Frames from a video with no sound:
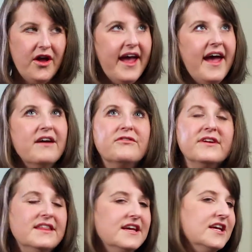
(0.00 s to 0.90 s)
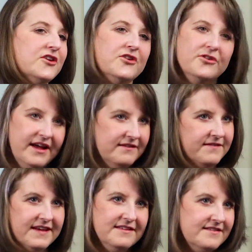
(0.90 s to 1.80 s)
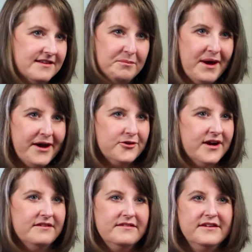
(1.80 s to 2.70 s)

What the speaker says: everything in your life fades to the background.